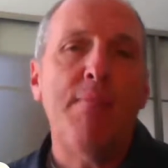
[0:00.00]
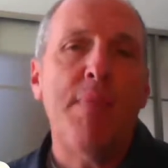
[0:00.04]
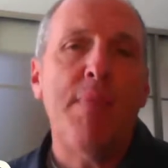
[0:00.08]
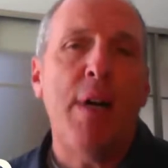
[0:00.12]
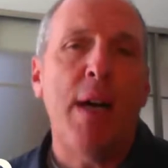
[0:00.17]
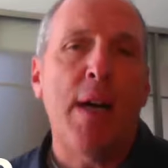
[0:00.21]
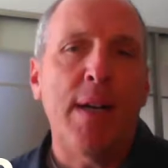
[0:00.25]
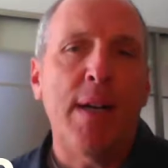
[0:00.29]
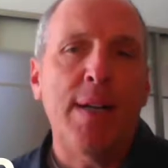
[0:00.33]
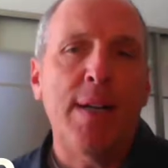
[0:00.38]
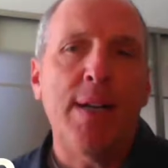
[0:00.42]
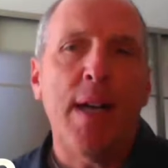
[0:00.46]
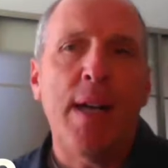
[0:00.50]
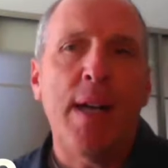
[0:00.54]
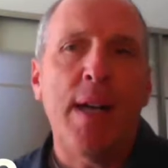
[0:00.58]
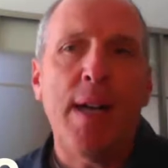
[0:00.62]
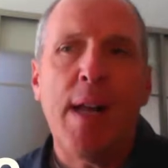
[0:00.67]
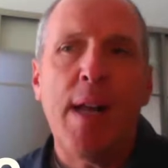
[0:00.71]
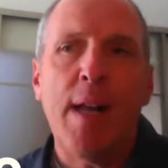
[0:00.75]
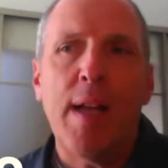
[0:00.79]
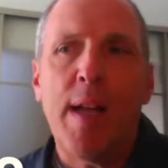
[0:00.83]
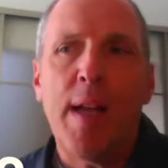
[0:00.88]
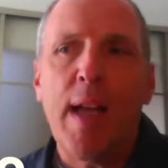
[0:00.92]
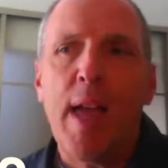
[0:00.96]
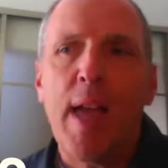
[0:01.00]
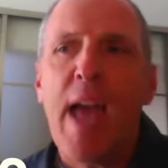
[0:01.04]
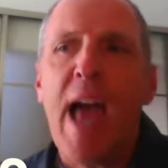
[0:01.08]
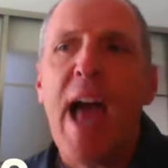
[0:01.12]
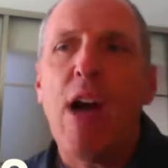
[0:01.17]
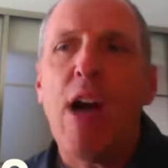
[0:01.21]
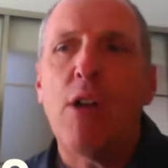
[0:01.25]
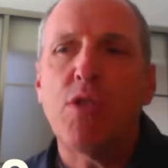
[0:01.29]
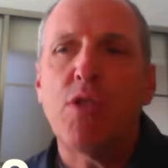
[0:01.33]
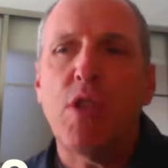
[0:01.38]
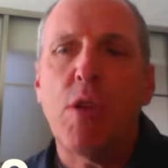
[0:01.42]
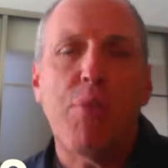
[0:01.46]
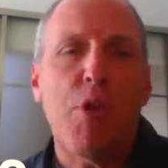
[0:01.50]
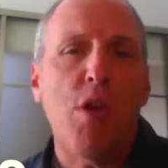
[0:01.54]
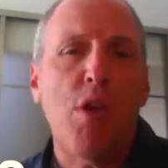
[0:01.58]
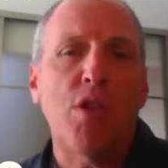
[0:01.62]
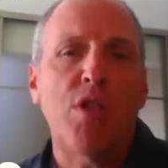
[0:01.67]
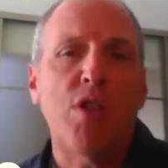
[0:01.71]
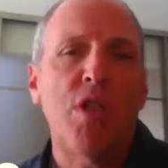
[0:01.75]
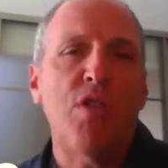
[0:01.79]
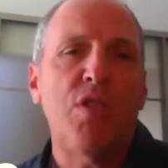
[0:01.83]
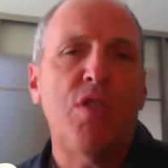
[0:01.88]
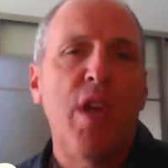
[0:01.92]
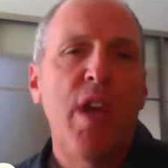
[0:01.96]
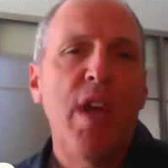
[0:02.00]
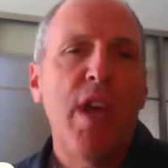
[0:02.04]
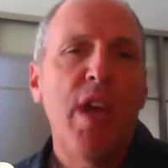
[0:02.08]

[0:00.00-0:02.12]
a housing purchase.